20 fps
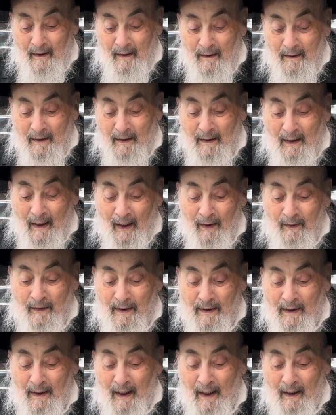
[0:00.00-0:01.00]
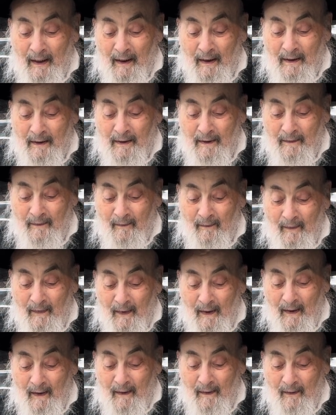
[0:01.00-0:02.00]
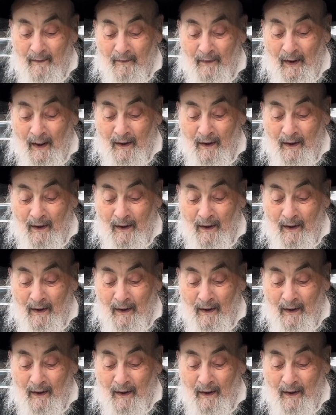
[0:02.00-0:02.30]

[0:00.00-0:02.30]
So now he says, in